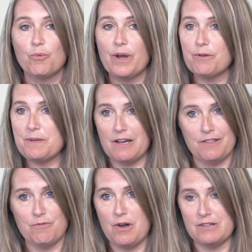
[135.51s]
well
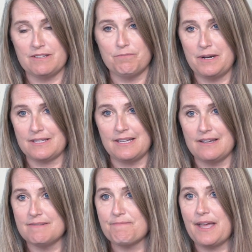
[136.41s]
beyond the walls of
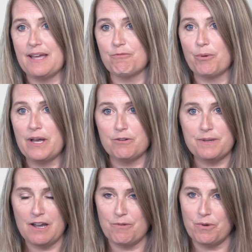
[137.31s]
Prescott and well
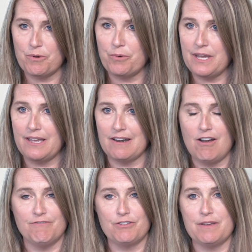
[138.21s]
beyond what we can
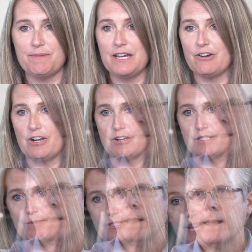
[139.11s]
offer them here in our
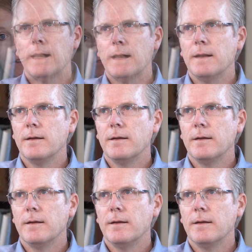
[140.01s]
small town.